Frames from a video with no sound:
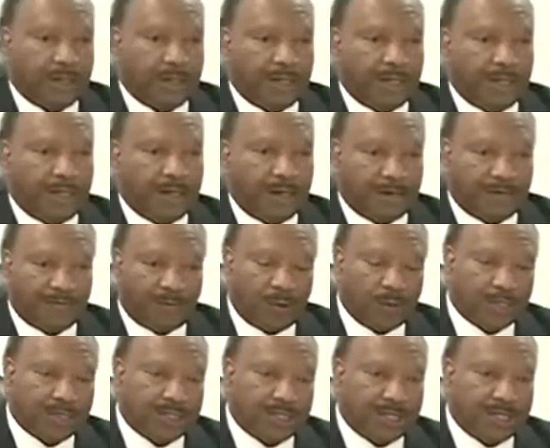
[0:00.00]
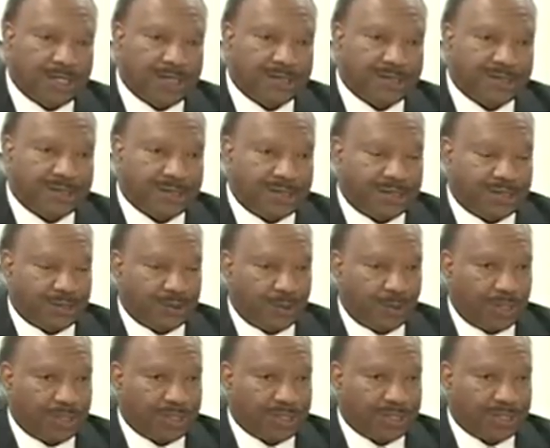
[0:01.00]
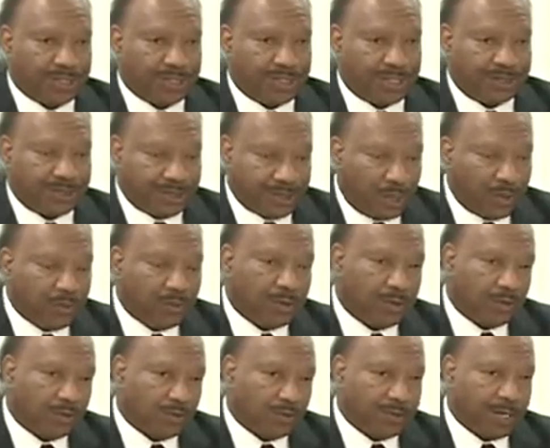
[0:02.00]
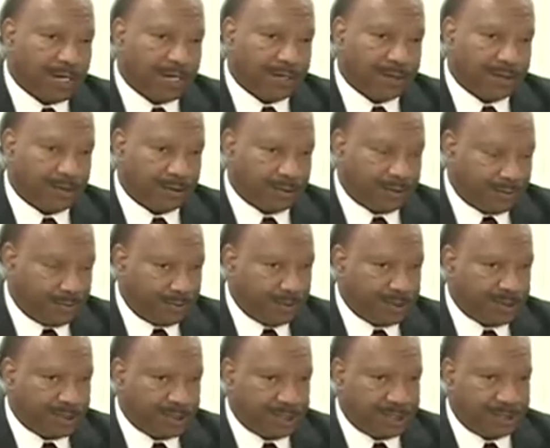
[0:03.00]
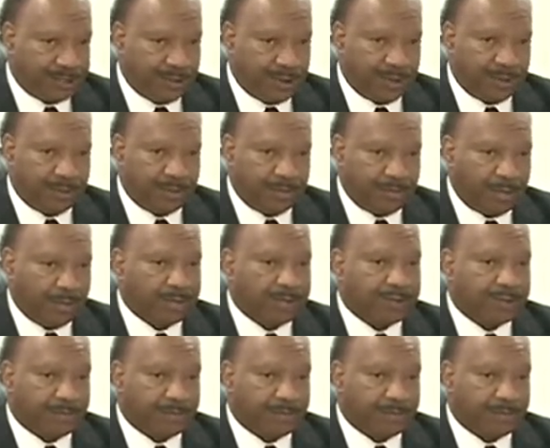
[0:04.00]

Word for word: Uh, unfortunately, it's the situations that don't go right are the ones that you hear the most